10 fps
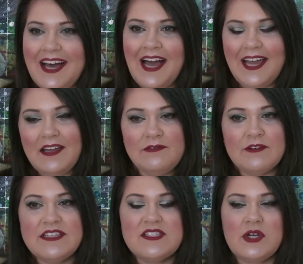I had
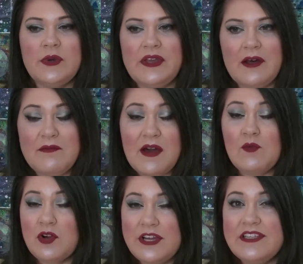friends growing up that
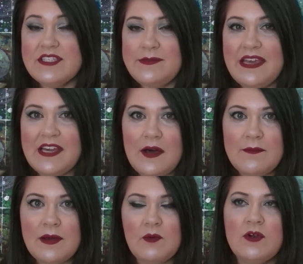were into makeup,
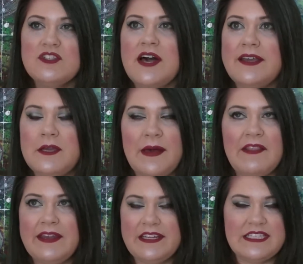but we're talking about
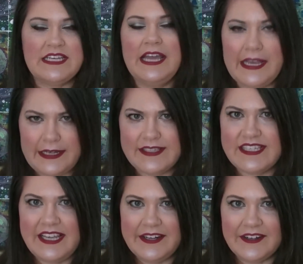the 1980s
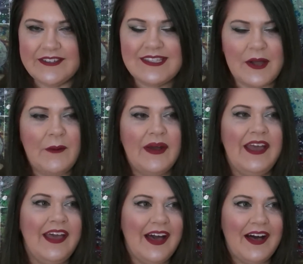here, so
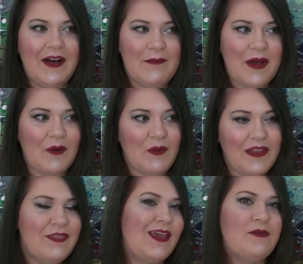
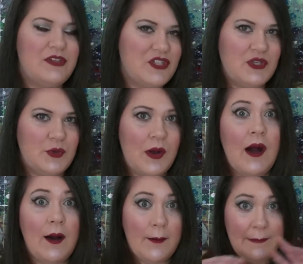when they would do
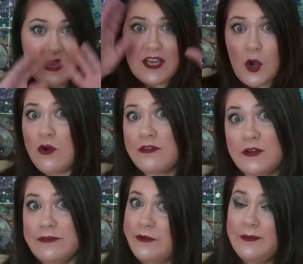a
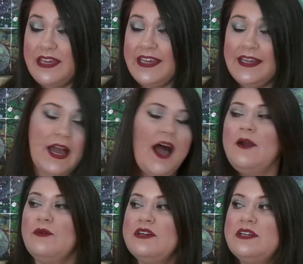makeover for me, I
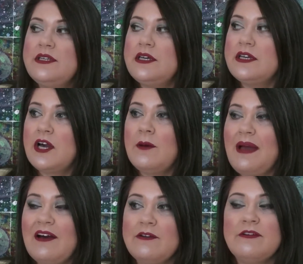would come
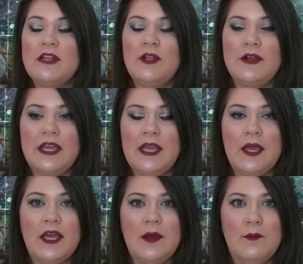out of it
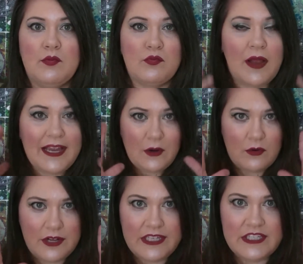looking bright
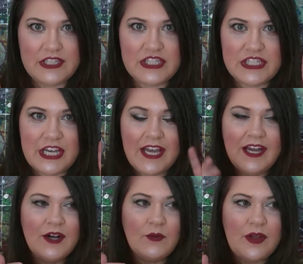orange
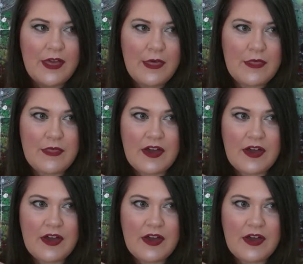with